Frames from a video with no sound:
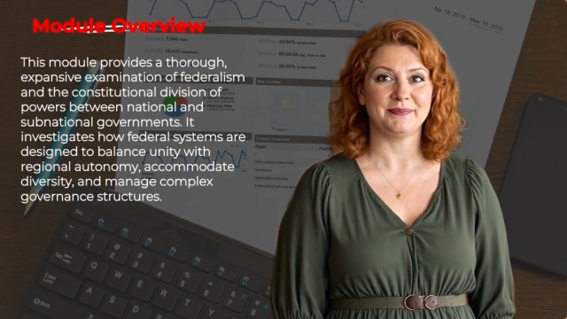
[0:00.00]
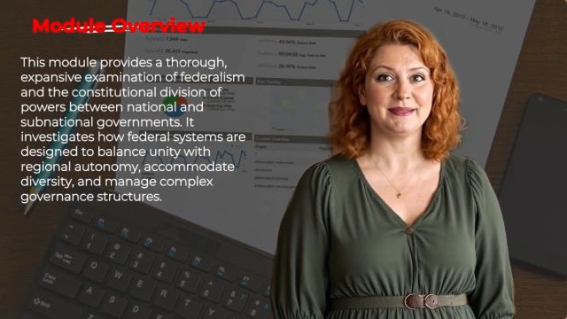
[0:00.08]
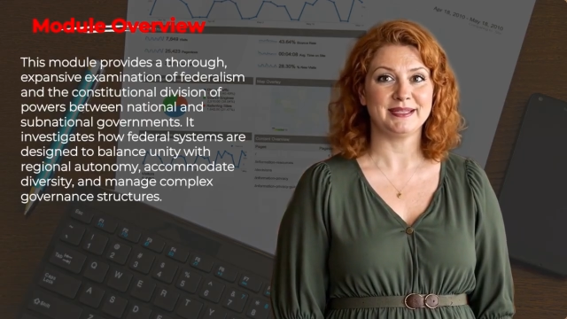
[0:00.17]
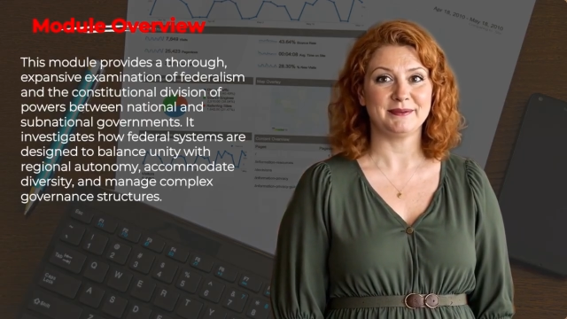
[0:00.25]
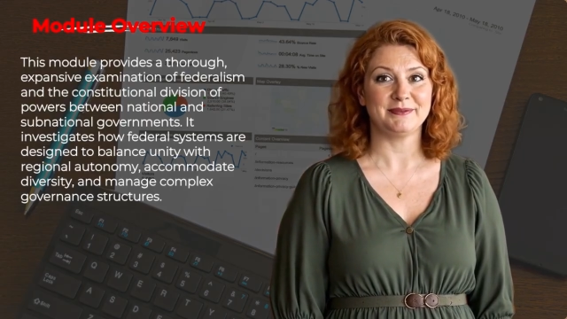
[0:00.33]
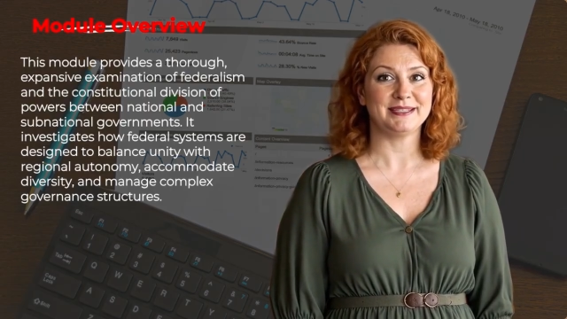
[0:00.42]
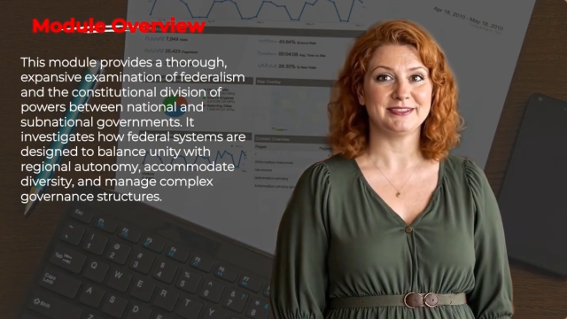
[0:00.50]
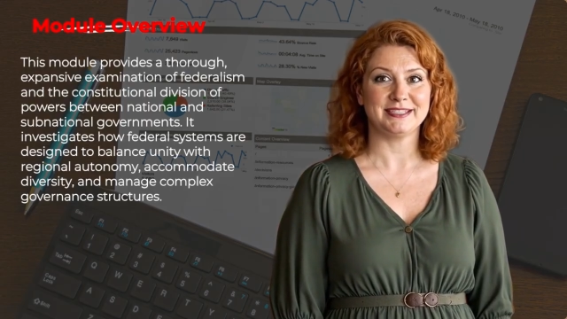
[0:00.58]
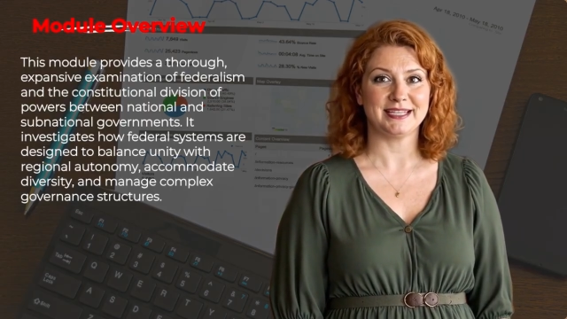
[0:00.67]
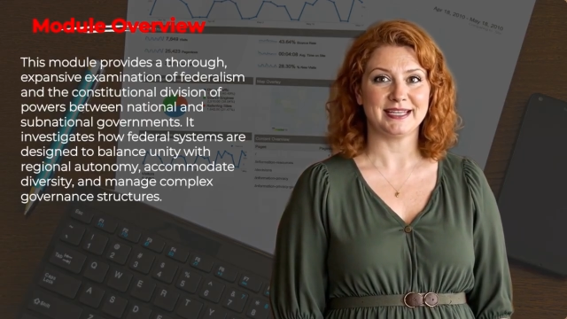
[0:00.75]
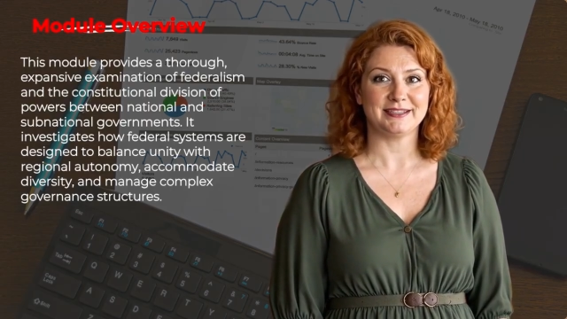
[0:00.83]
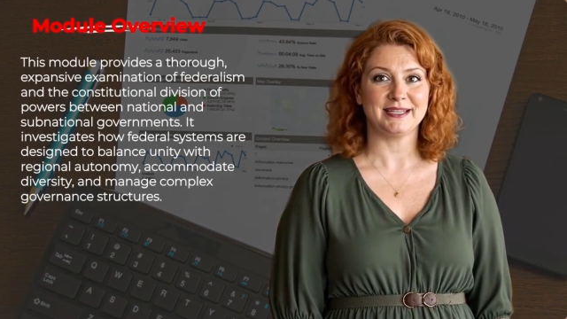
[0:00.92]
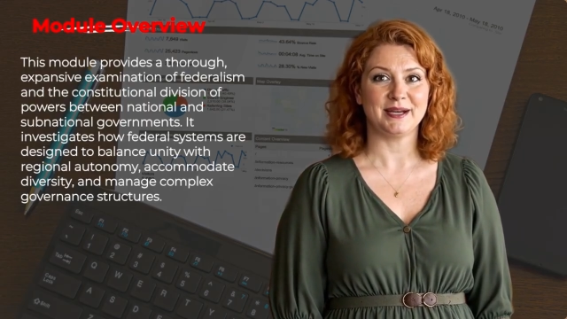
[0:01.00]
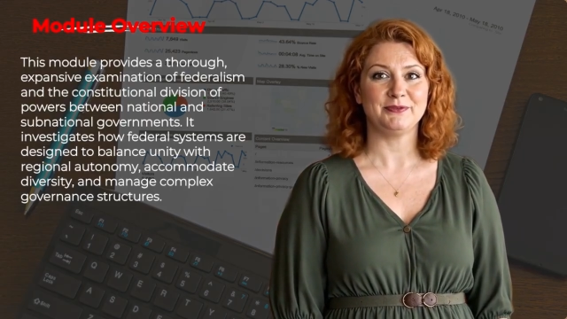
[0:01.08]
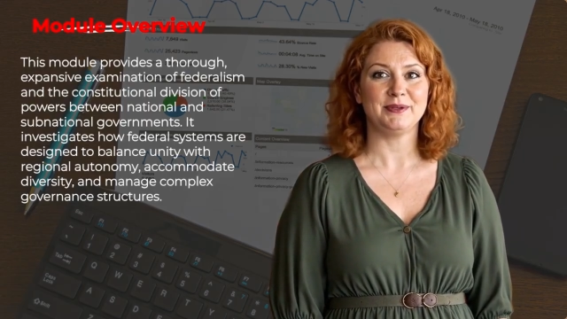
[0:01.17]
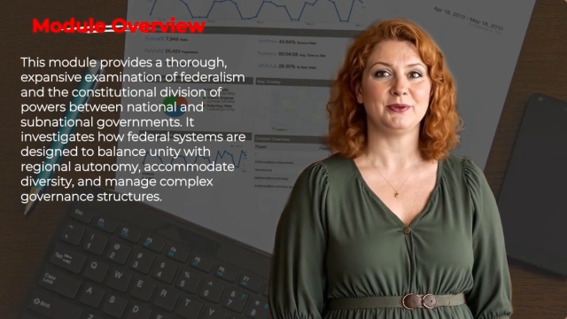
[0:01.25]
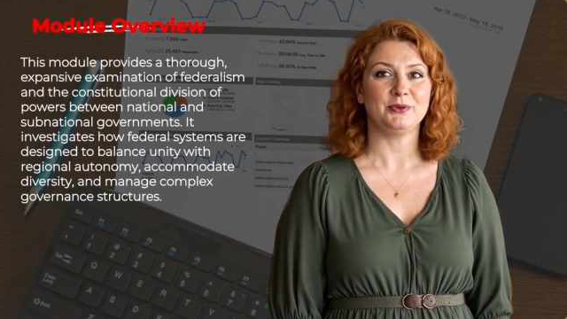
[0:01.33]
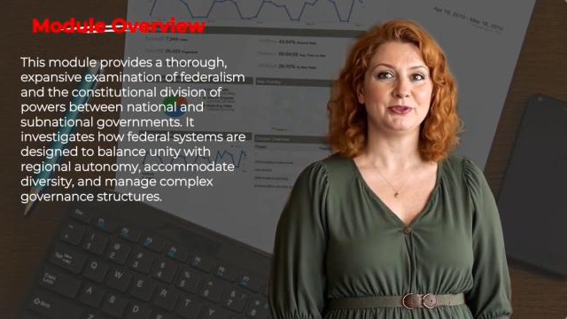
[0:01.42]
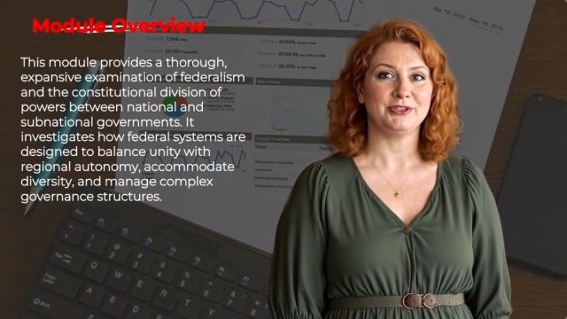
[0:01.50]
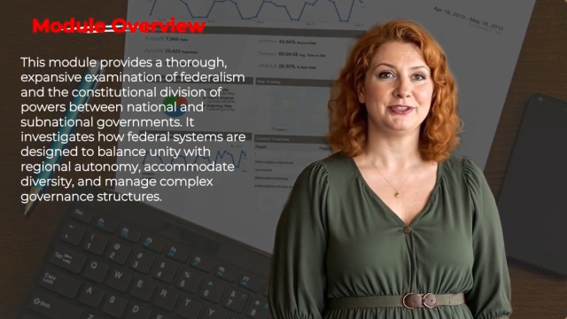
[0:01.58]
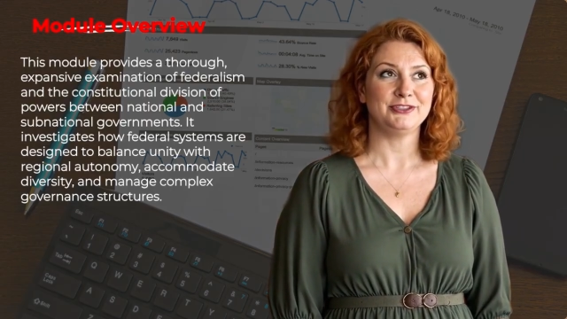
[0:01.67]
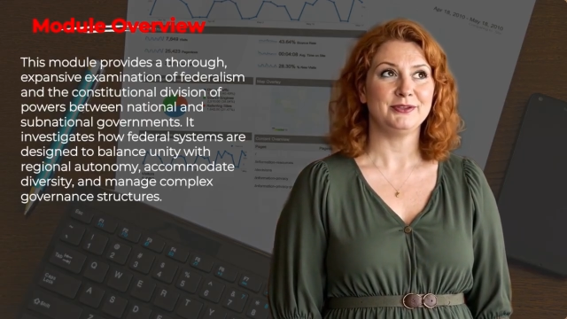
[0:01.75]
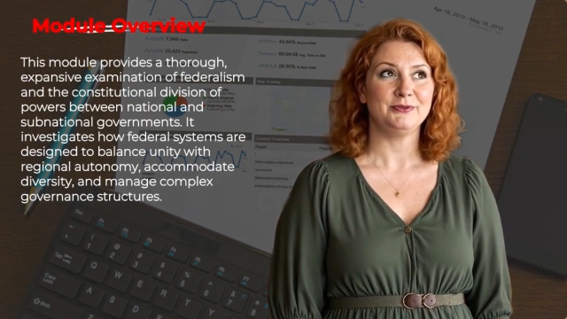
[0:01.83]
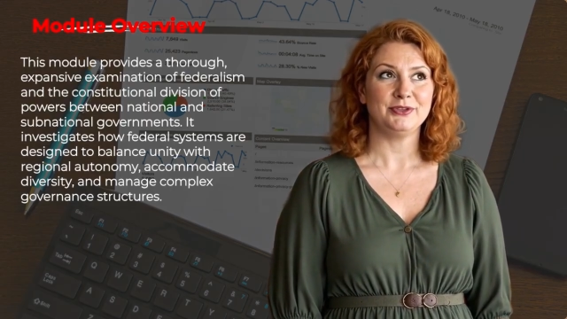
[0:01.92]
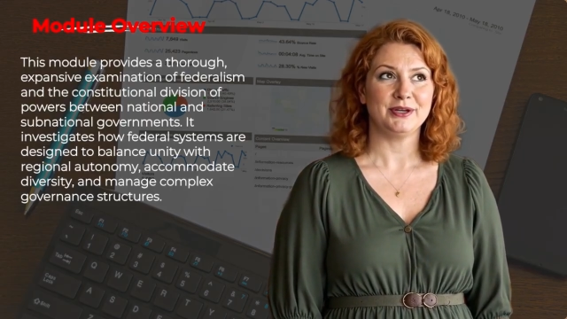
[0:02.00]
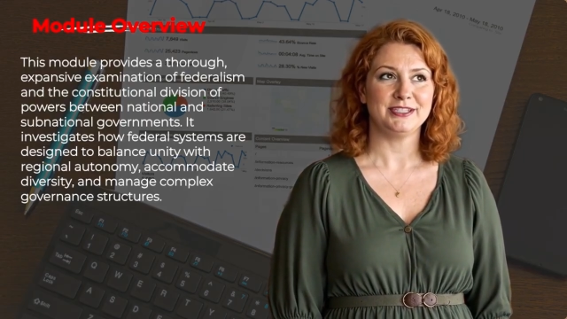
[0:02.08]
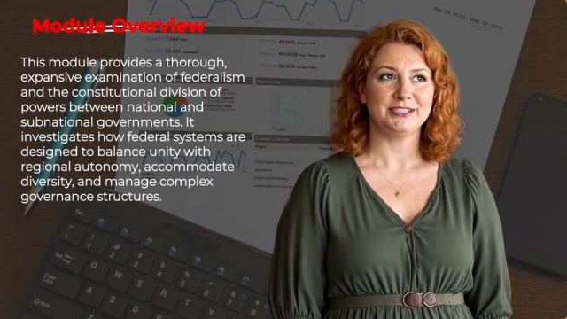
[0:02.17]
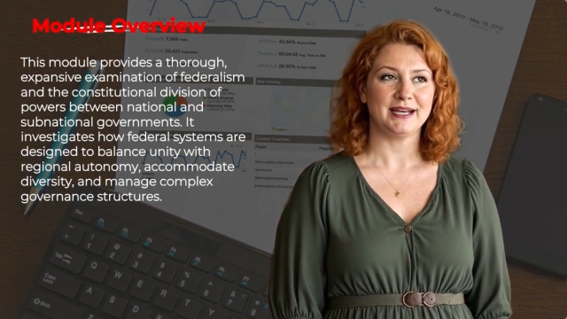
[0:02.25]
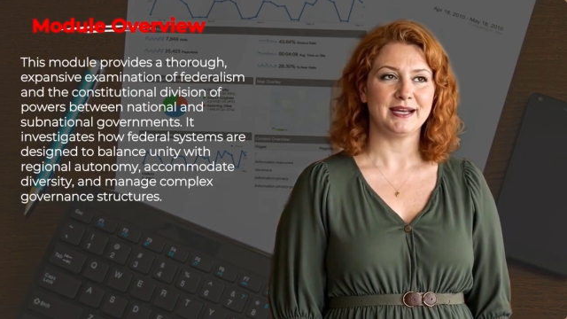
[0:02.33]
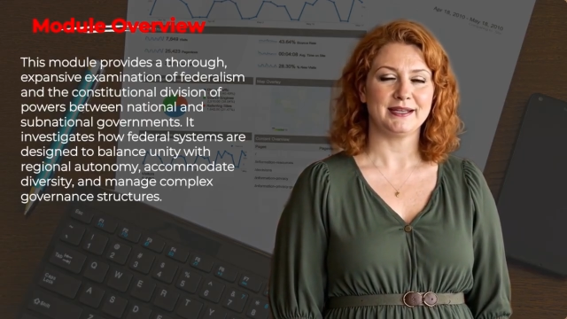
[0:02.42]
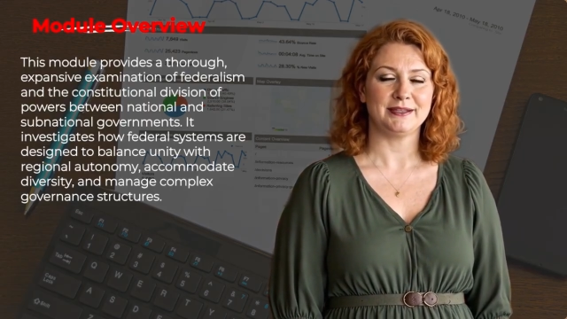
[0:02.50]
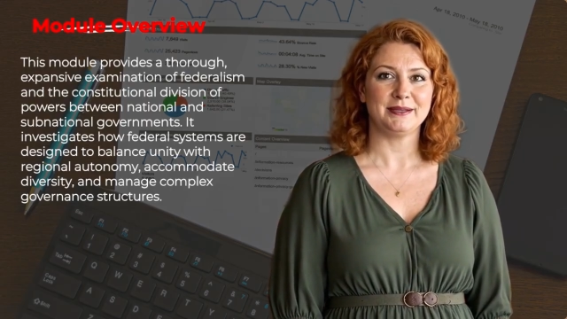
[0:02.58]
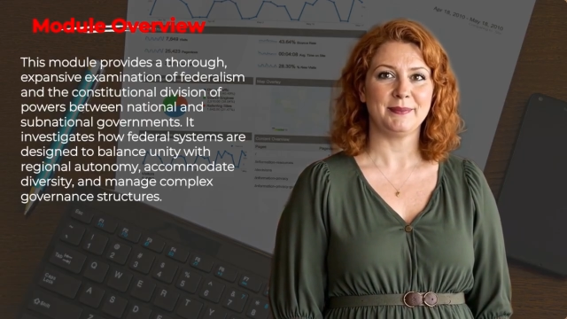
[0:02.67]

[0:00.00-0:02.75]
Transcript: It investigates how federal systems are designed to